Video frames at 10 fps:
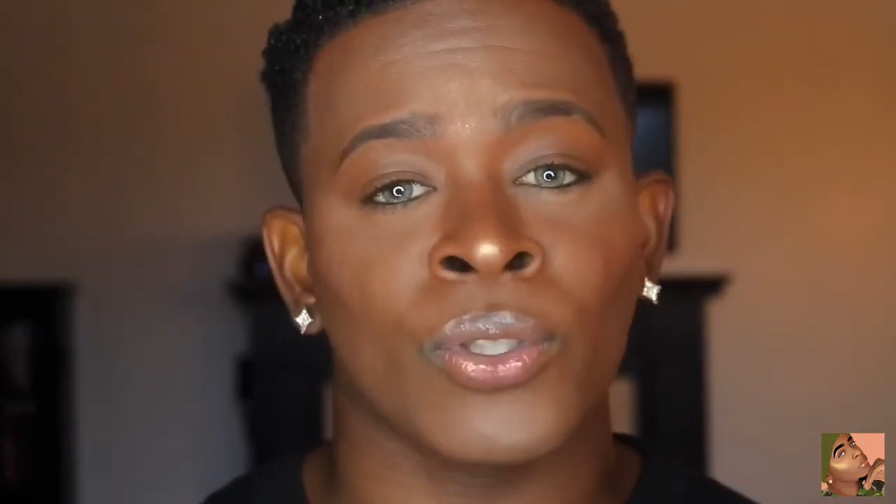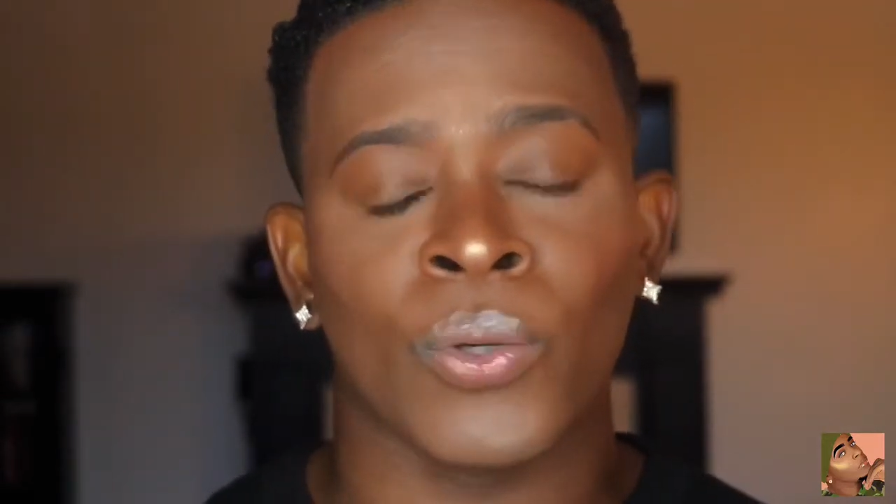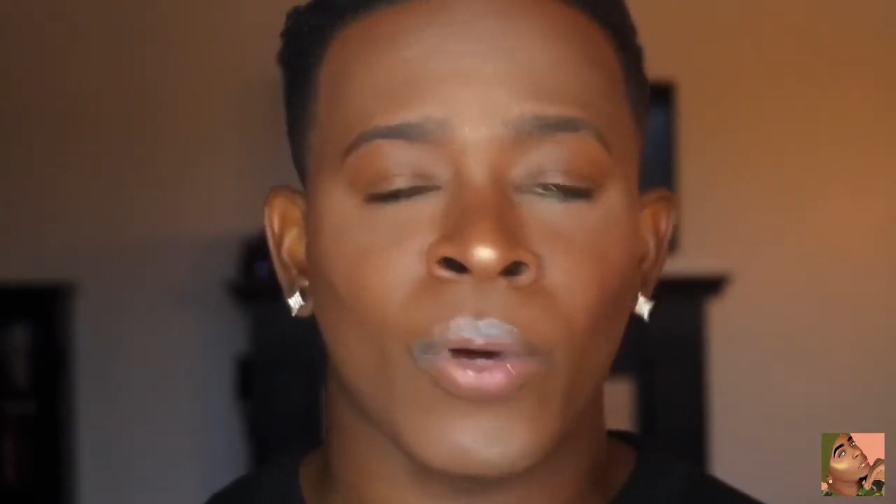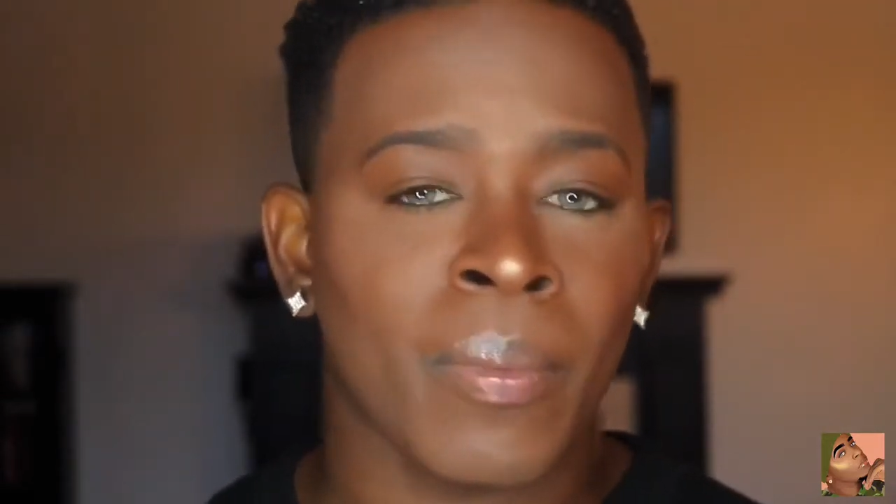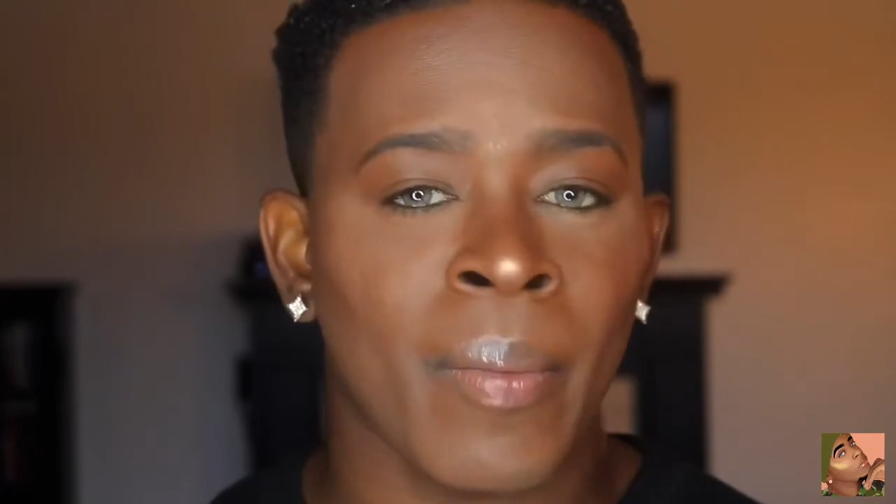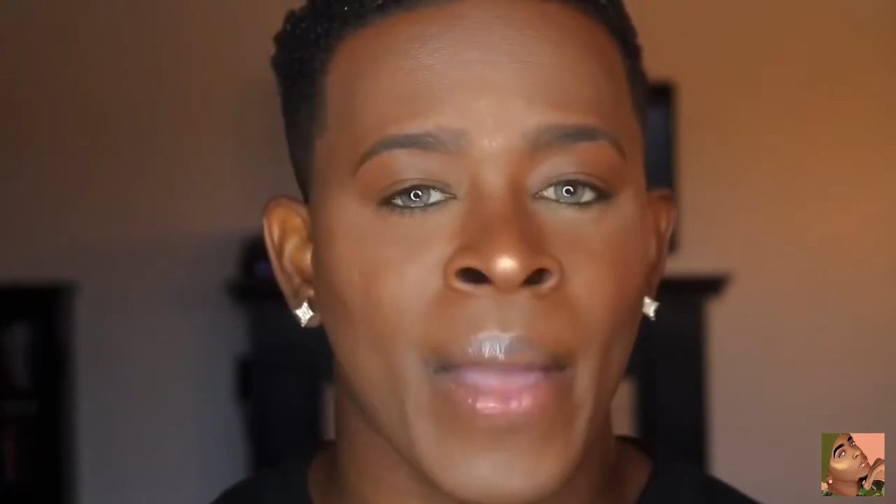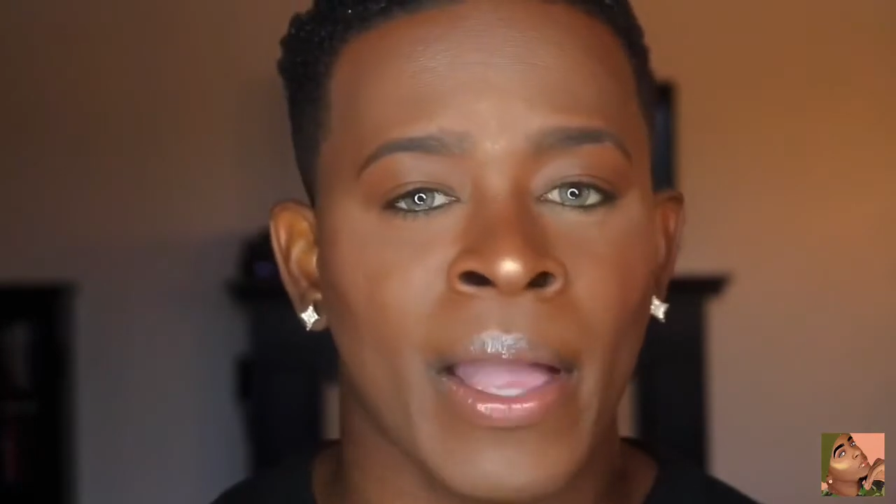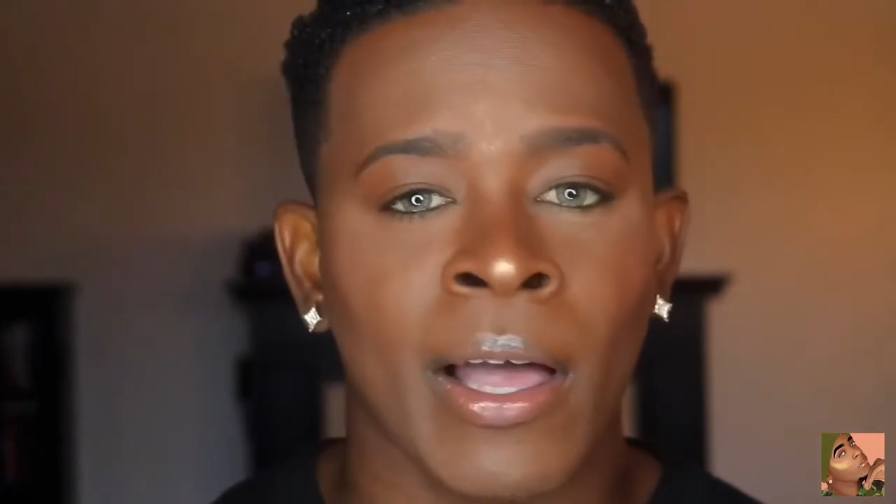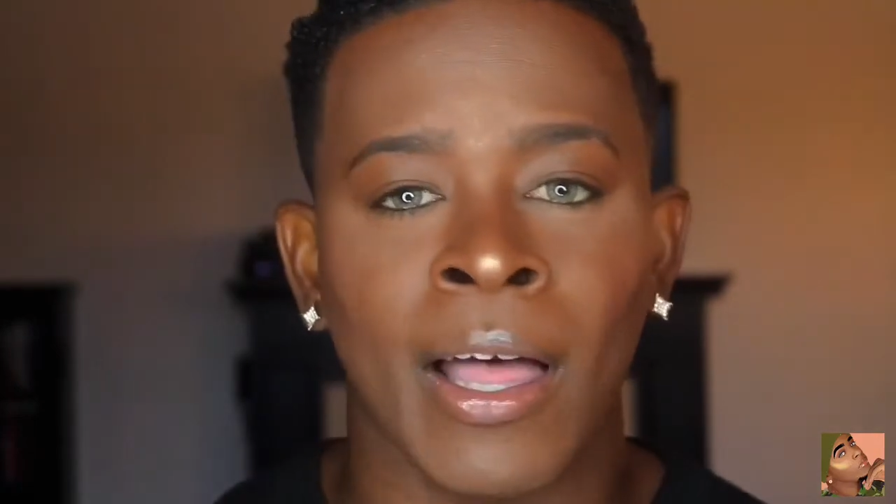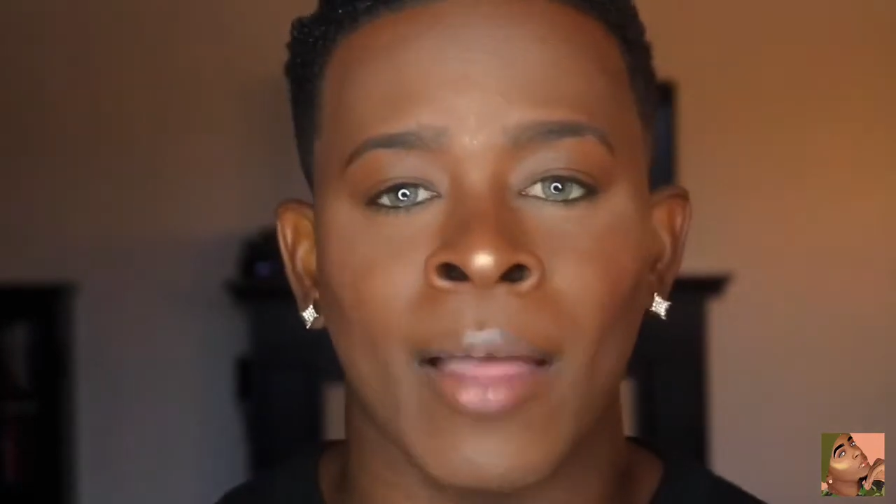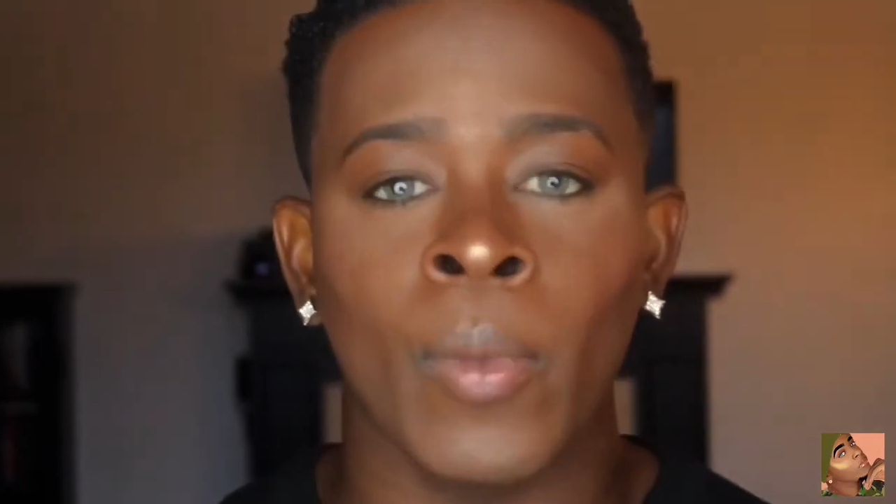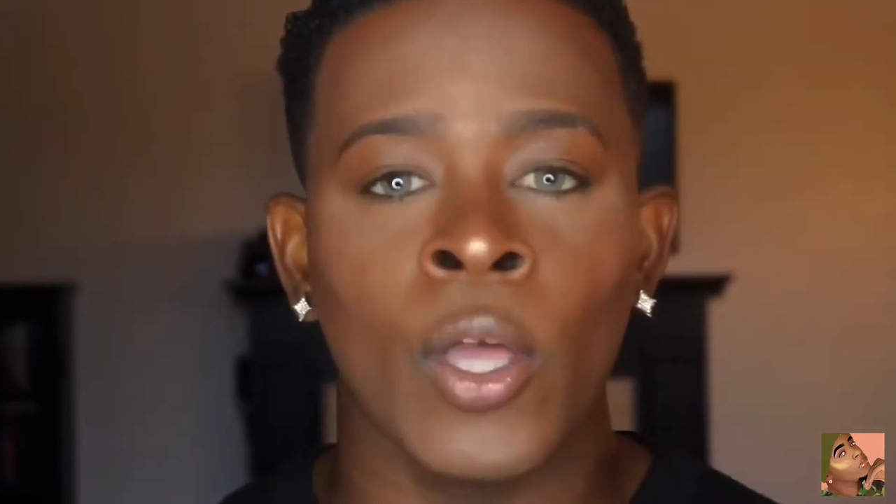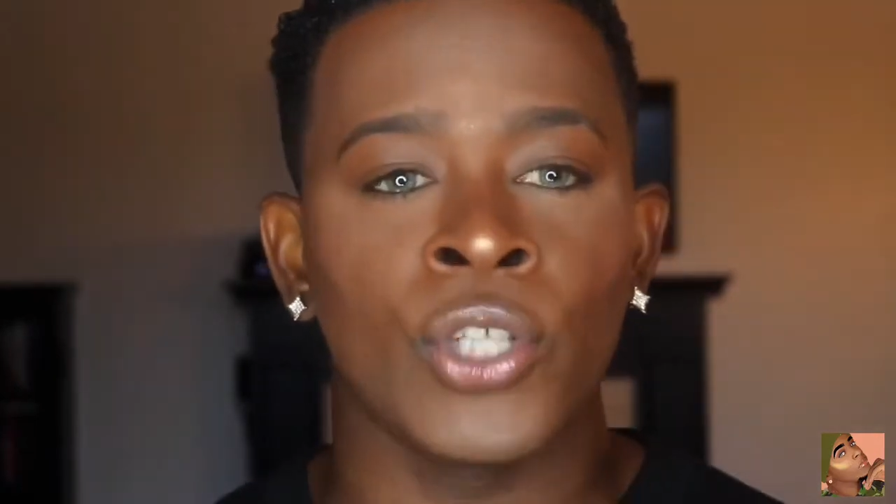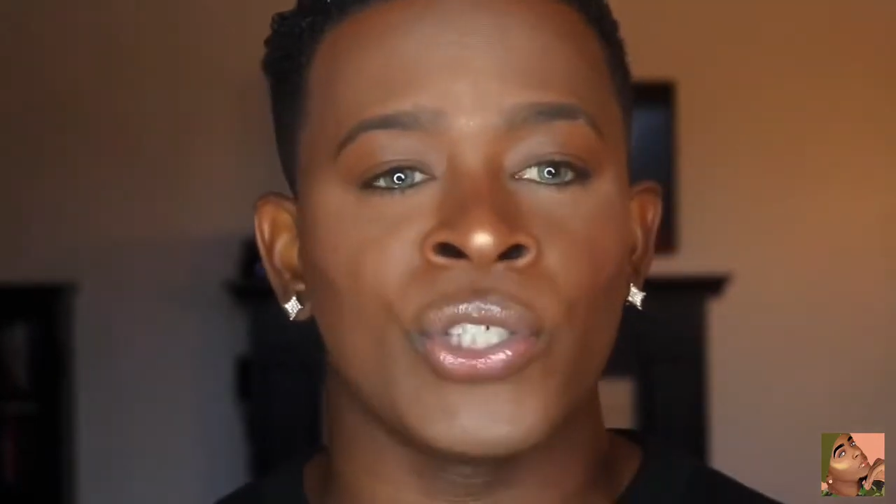doing my makeup,